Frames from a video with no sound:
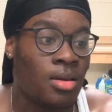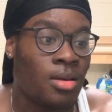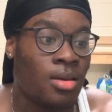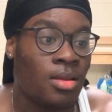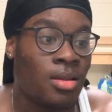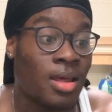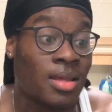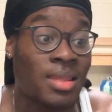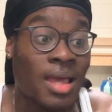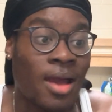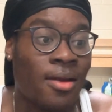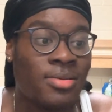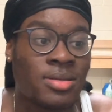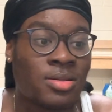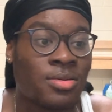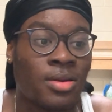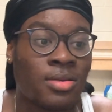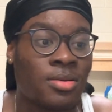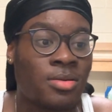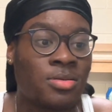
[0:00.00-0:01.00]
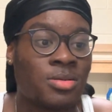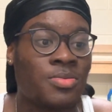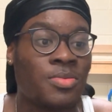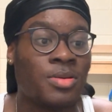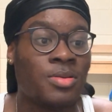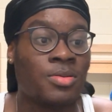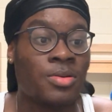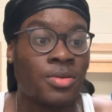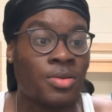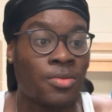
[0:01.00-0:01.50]
Like Diaries and Chronicles
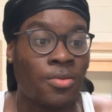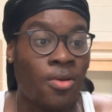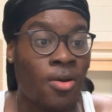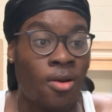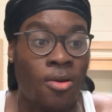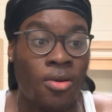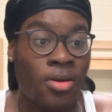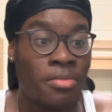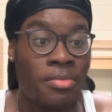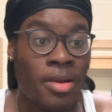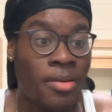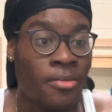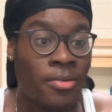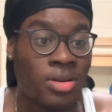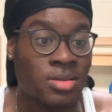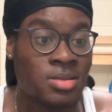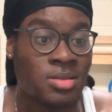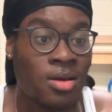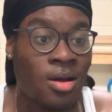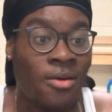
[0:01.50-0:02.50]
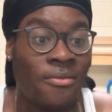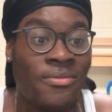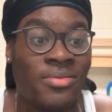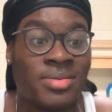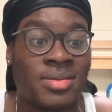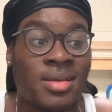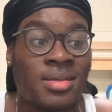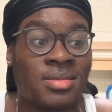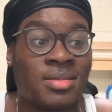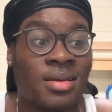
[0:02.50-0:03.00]
written during the war, or in memoirs offer a
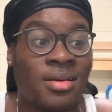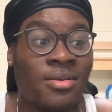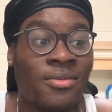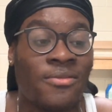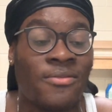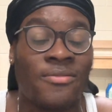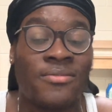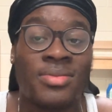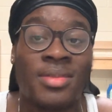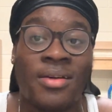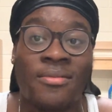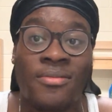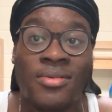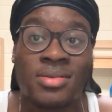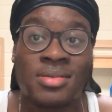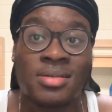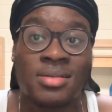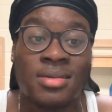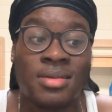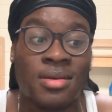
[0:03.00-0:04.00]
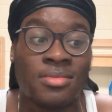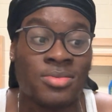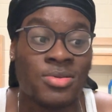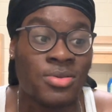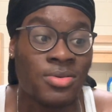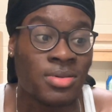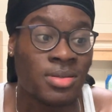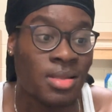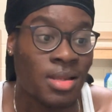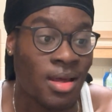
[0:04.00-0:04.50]
sense of diversity of
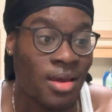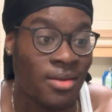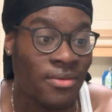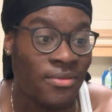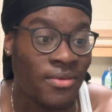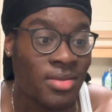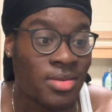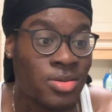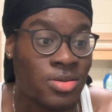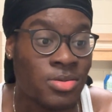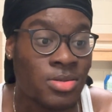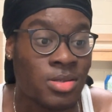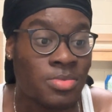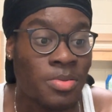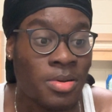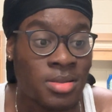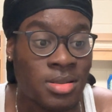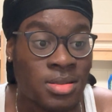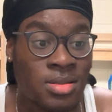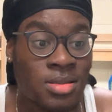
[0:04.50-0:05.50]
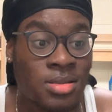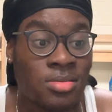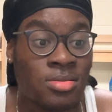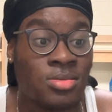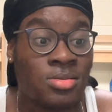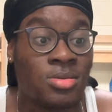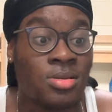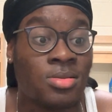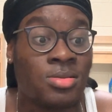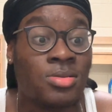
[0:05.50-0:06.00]
Jewish life and Jewish responses
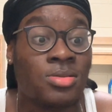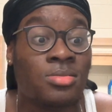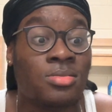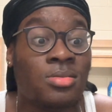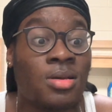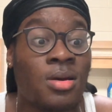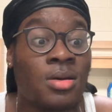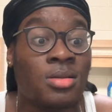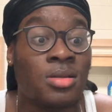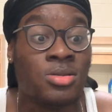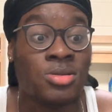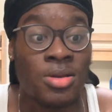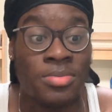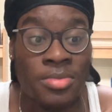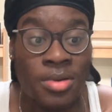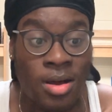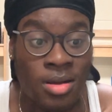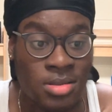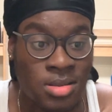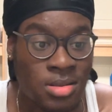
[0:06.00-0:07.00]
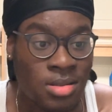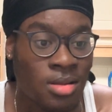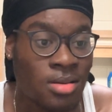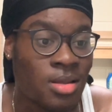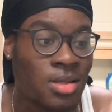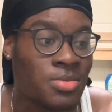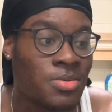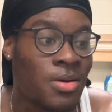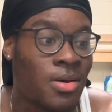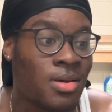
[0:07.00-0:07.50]
to the German onslaught,
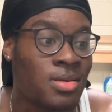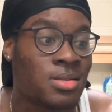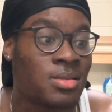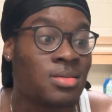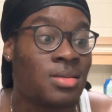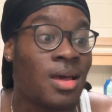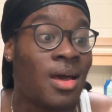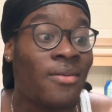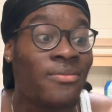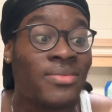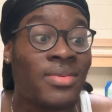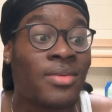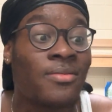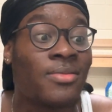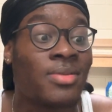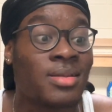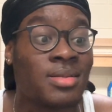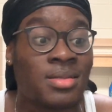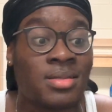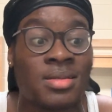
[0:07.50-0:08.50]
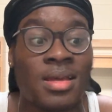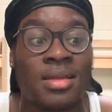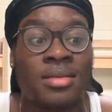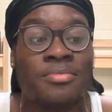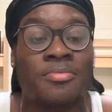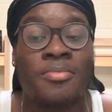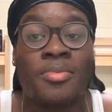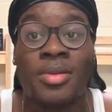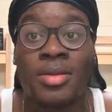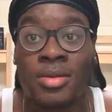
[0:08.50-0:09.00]
as well as the ethnic, religious,
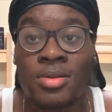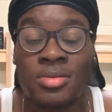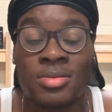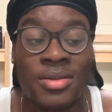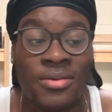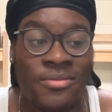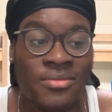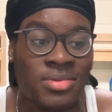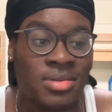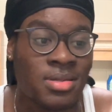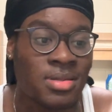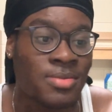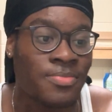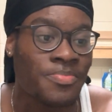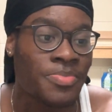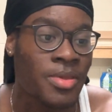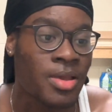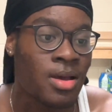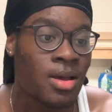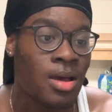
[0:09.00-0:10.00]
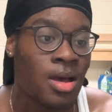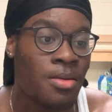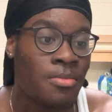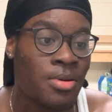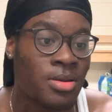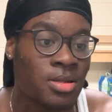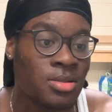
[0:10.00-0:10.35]
and political differences among the